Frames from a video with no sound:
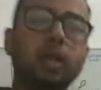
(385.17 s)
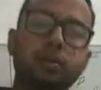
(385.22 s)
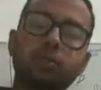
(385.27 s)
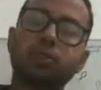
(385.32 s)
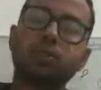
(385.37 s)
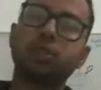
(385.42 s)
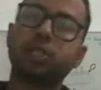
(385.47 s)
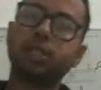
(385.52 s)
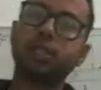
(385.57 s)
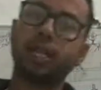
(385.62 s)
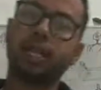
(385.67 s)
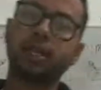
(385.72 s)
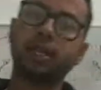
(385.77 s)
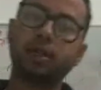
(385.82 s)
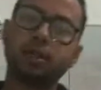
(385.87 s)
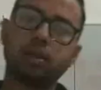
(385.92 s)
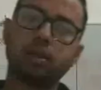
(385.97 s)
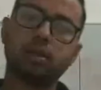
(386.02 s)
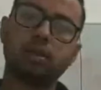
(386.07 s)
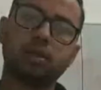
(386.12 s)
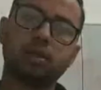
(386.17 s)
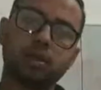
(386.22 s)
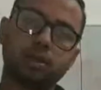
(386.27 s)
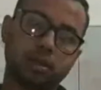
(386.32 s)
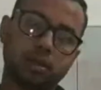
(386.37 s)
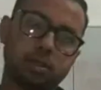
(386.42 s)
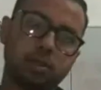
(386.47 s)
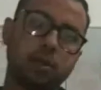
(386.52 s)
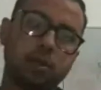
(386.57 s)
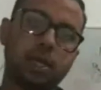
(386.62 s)
come to the second
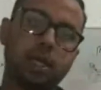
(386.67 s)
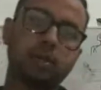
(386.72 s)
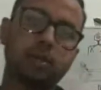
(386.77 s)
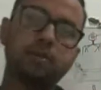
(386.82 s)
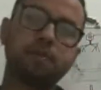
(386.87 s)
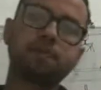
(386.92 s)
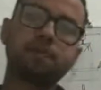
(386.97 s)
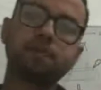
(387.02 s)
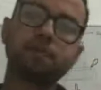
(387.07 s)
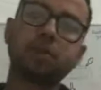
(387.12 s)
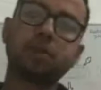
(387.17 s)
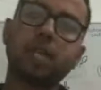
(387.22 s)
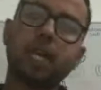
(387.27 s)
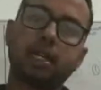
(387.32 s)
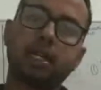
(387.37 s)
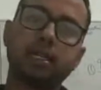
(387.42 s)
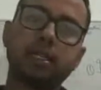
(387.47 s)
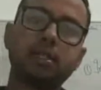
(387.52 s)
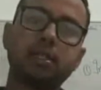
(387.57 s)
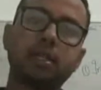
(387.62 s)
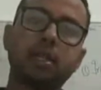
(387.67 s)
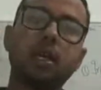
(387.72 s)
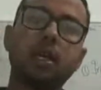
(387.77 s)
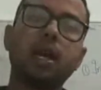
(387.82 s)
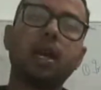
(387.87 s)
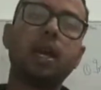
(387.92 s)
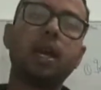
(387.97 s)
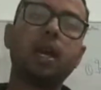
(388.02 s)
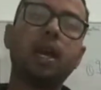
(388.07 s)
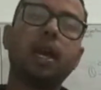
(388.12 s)
one, that is
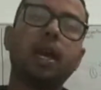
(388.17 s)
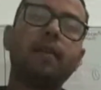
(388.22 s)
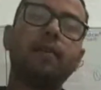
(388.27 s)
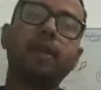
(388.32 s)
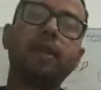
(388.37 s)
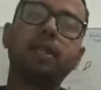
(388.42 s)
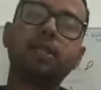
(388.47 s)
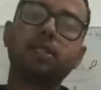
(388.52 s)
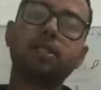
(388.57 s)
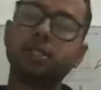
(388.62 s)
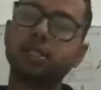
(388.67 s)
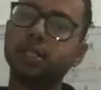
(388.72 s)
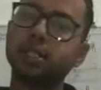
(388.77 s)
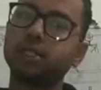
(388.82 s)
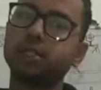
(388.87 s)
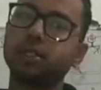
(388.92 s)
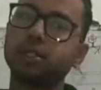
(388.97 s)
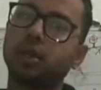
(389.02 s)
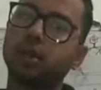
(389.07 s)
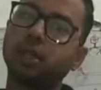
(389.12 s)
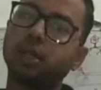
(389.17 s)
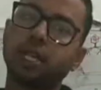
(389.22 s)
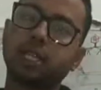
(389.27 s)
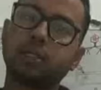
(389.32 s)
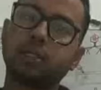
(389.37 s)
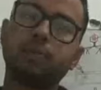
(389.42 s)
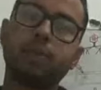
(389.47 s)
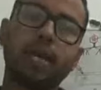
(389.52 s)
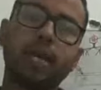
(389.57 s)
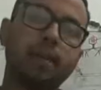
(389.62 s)
evidences on the
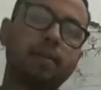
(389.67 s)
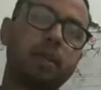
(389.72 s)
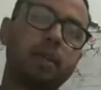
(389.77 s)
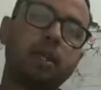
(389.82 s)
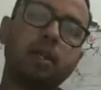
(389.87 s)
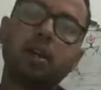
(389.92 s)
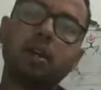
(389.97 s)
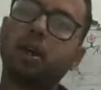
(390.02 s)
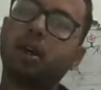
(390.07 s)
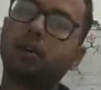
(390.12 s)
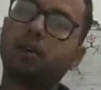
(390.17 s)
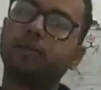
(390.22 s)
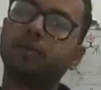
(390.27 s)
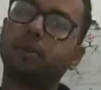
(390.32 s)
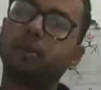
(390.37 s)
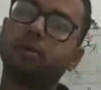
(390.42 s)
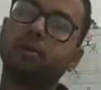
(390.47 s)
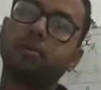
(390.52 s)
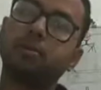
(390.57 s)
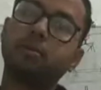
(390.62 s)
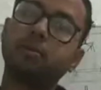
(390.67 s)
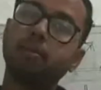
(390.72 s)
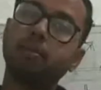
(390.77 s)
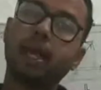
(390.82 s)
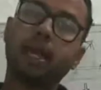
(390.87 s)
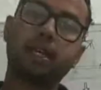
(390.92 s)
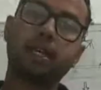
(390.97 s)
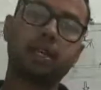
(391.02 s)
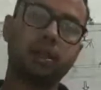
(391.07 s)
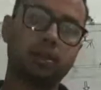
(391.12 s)
experiment of
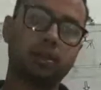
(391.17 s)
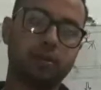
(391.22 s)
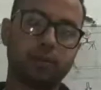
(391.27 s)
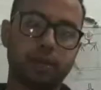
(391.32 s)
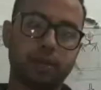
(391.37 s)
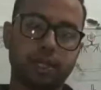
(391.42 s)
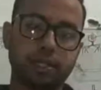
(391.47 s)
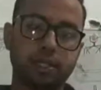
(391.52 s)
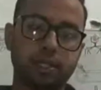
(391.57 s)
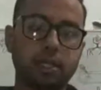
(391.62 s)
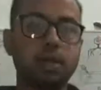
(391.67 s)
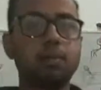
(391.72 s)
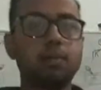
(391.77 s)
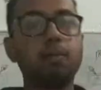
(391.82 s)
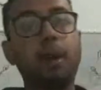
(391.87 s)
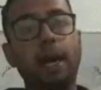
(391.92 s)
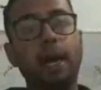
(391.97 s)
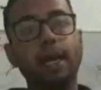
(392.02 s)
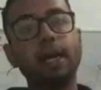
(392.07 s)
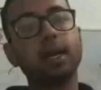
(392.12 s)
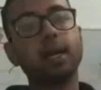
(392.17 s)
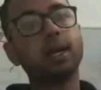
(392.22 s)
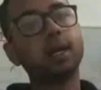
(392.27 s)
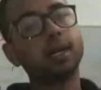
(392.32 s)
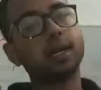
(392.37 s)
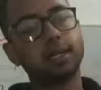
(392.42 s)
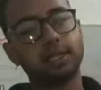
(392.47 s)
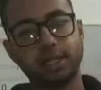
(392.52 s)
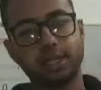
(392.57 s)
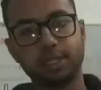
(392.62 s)
bacteriophage by
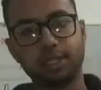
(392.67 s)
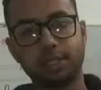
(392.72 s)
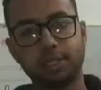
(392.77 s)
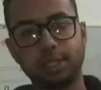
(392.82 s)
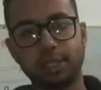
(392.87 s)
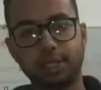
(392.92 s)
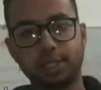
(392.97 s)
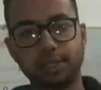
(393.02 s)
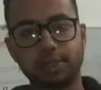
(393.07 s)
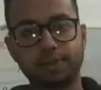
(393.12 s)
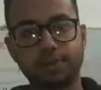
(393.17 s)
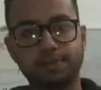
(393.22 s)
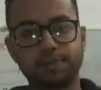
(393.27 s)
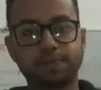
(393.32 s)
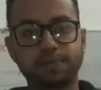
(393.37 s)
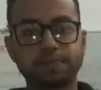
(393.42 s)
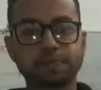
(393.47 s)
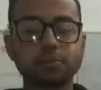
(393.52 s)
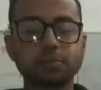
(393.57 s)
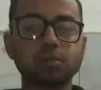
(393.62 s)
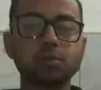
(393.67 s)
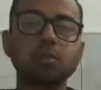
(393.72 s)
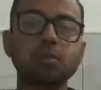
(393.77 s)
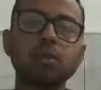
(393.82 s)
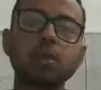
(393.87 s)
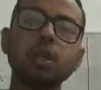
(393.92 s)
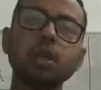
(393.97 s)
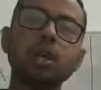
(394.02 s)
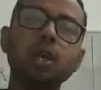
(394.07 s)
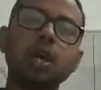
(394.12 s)
Hershey Chase.
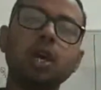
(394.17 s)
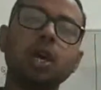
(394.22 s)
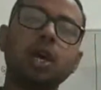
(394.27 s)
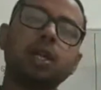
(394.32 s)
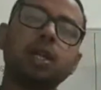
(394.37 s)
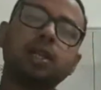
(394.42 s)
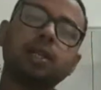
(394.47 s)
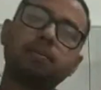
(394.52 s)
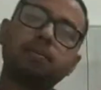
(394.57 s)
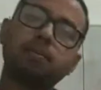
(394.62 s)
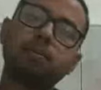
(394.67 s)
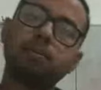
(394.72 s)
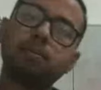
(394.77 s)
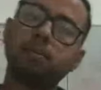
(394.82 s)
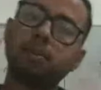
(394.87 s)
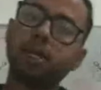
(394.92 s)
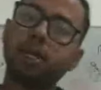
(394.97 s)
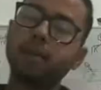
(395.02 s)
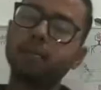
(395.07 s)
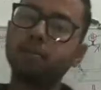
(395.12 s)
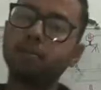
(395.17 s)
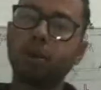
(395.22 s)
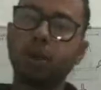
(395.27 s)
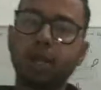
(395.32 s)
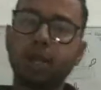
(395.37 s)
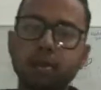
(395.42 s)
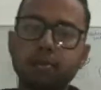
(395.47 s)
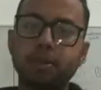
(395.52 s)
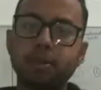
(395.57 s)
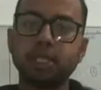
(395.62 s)
The
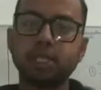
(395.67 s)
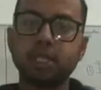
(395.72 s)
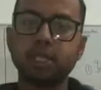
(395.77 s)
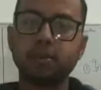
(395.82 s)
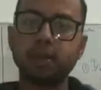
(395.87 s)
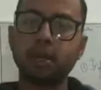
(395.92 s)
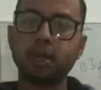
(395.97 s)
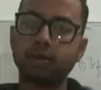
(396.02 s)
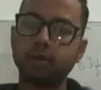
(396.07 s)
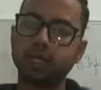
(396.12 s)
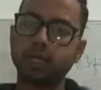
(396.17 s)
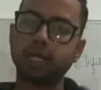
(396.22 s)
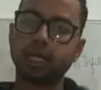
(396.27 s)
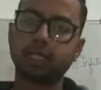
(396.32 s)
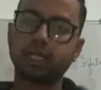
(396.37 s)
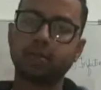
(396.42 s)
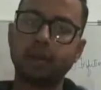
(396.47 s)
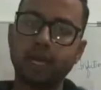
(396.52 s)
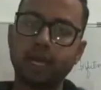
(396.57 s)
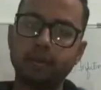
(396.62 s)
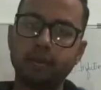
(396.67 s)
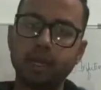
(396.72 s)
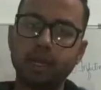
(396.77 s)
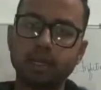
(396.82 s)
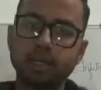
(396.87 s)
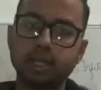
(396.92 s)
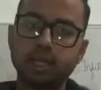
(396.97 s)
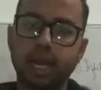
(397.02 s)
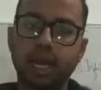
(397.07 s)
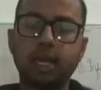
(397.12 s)
important principle of this experiment
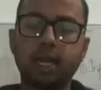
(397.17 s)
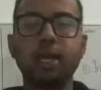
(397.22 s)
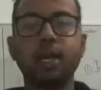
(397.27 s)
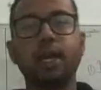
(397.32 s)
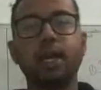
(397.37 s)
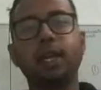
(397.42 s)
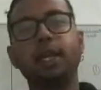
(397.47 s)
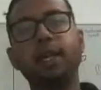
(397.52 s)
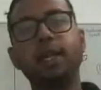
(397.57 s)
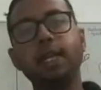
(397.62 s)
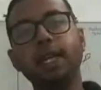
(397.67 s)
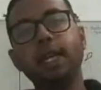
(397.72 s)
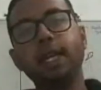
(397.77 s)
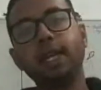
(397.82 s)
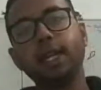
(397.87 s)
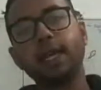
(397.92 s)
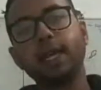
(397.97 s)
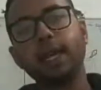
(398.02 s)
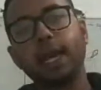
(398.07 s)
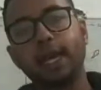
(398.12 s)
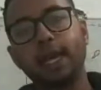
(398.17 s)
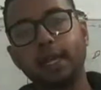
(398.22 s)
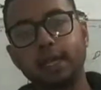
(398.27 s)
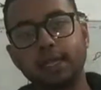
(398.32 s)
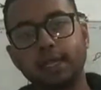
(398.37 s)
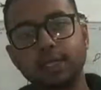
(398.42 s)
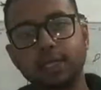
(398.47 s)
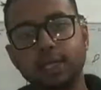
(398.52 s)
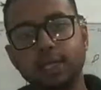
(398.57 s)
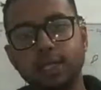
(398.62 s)
is that DNA
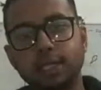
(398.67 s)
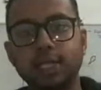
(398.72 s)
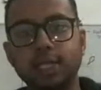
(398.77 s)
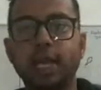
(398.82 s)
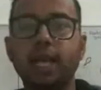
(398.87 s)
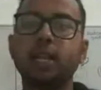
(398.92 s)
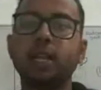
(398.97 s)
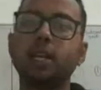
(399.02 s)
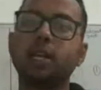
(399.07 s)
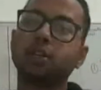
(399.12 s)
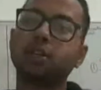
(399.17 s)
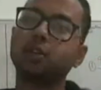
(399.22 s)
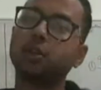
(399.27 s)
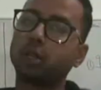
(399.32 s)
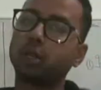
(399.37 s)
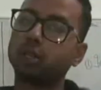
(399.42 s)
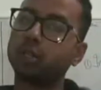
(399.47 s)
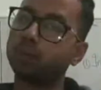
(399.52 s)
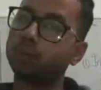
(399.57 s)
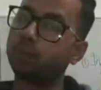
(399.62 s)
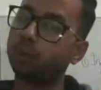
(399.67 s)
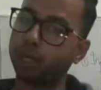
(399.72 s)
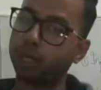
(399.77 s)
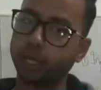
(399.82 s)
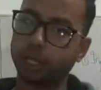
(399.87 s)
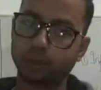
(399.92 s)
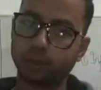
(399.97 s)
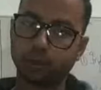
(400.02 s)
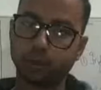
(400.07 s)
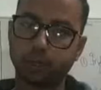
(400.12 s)
enters in the cell, not the
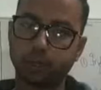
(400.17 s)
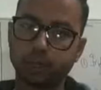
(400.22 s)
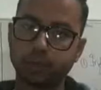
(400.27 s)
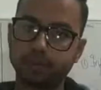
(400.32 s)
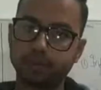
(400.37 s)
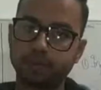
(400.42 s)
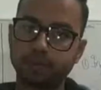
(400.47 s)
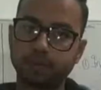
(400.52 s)
protein coat.